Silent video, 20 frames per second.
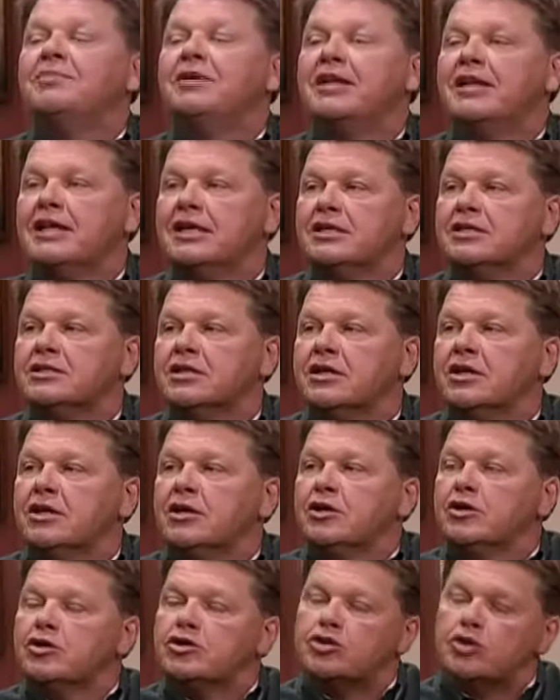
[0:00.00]
EPDs.
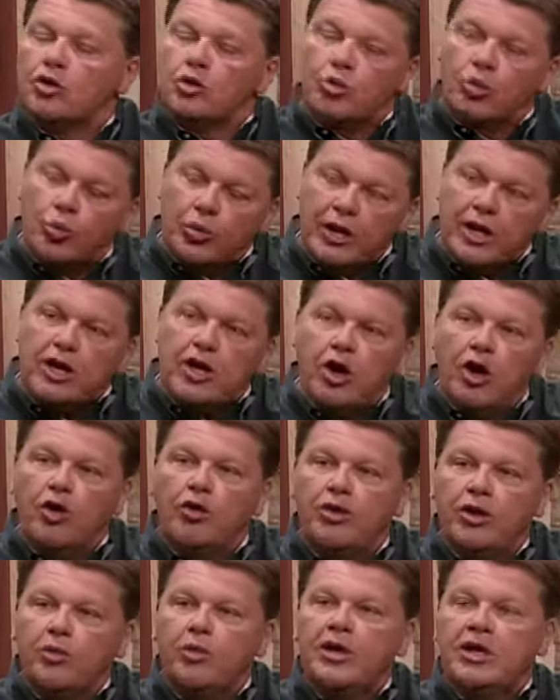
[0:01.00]
So we
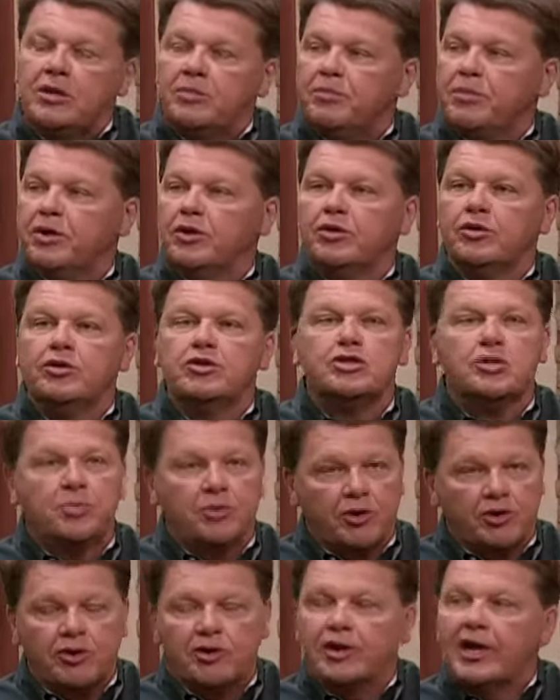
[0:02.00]
know that we can build
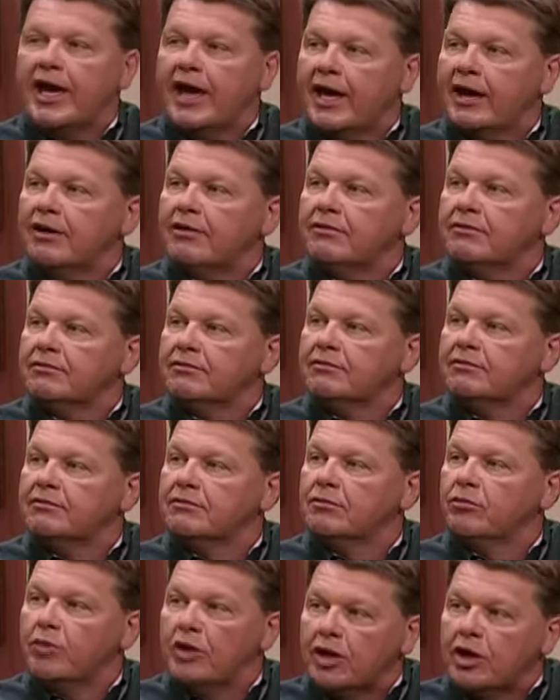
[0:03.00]
superior cattle.
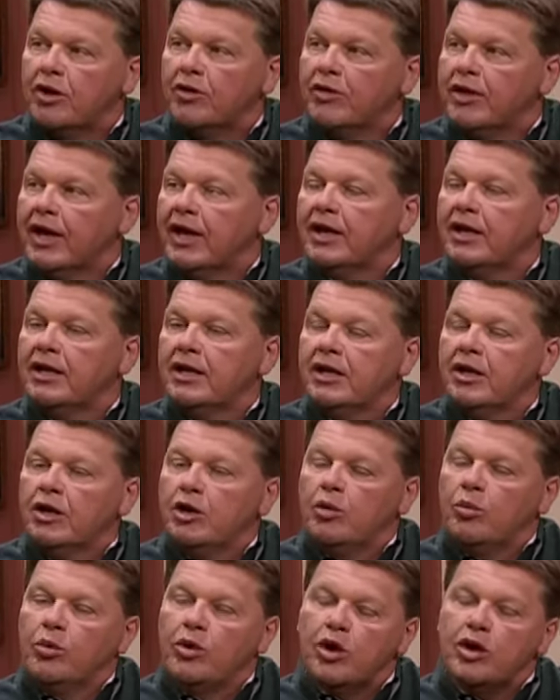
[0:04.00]
We know that.
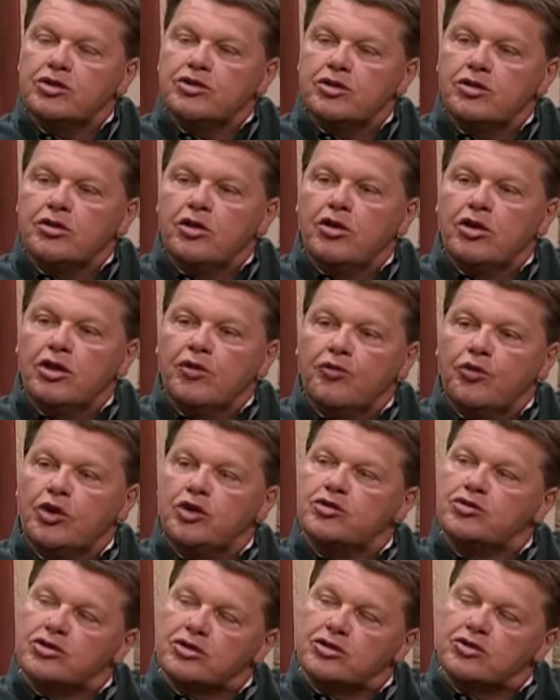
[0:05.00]
We also know that if we
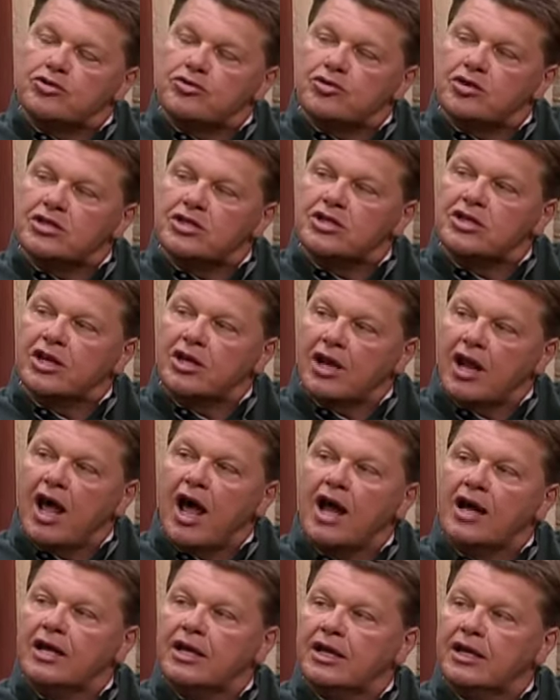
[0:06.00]
use nutrition to
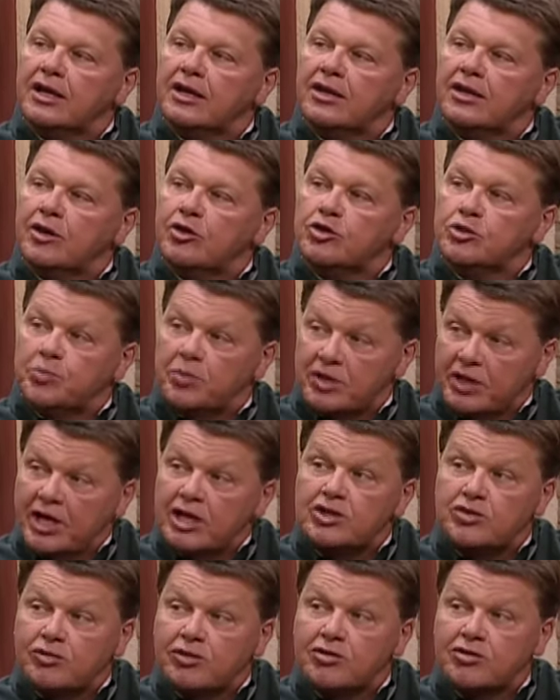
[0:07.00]
unlock those
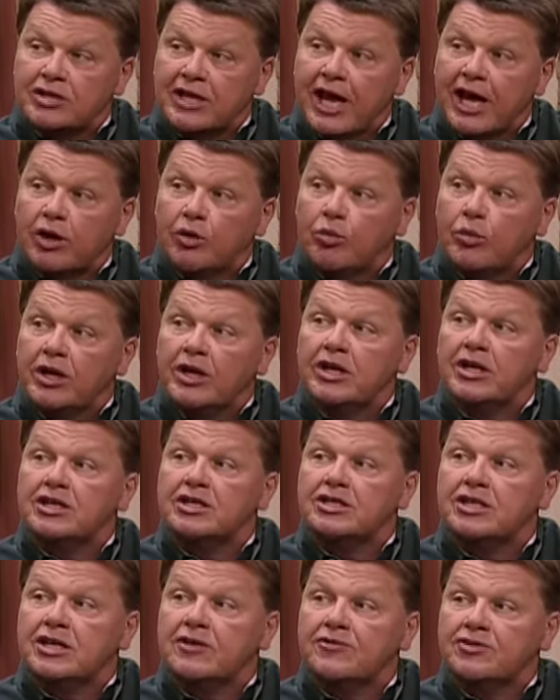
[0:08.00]
potential in those cattle, we can
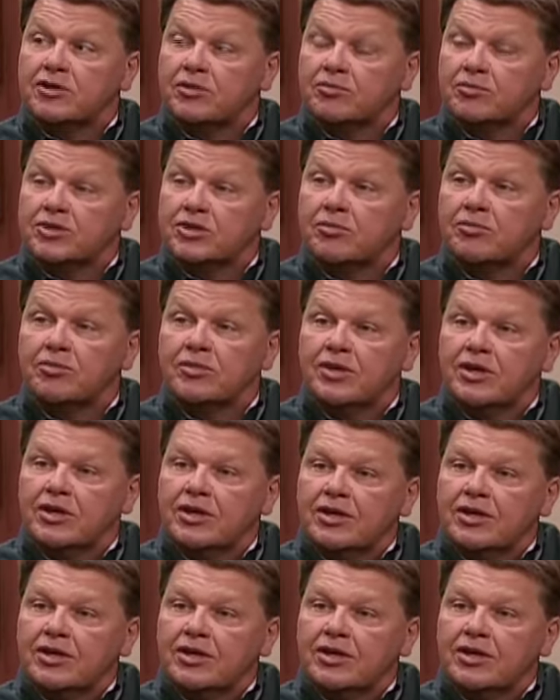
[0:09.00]
achieve some